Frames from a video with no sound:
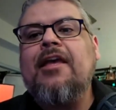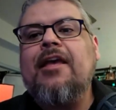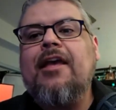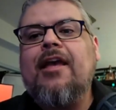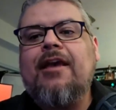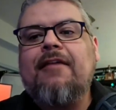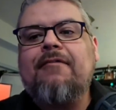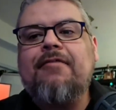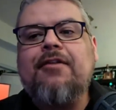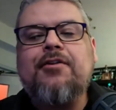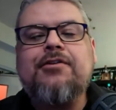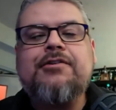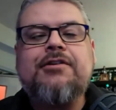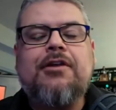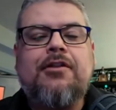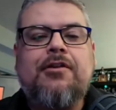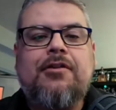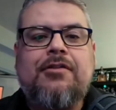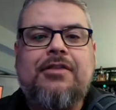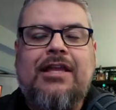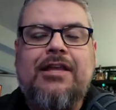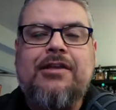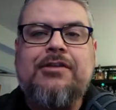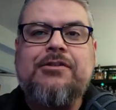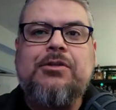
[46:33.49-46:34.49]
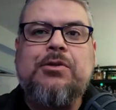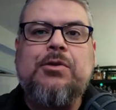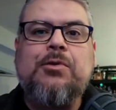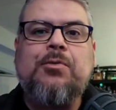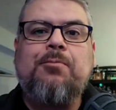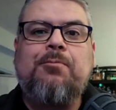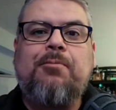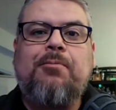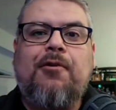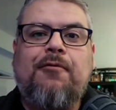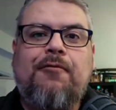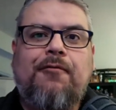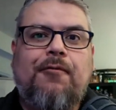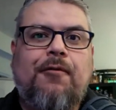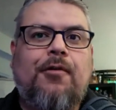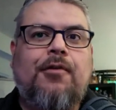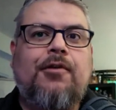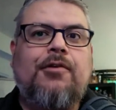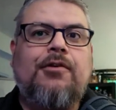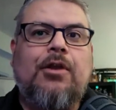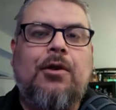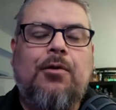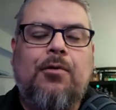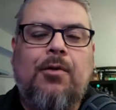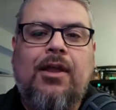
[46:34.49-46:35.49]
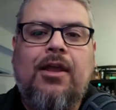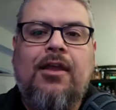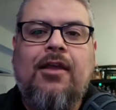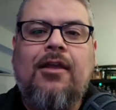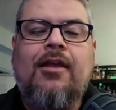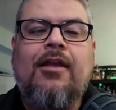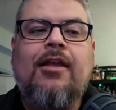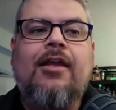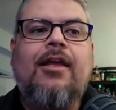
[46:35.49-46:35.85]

if there's other things you prefer doing,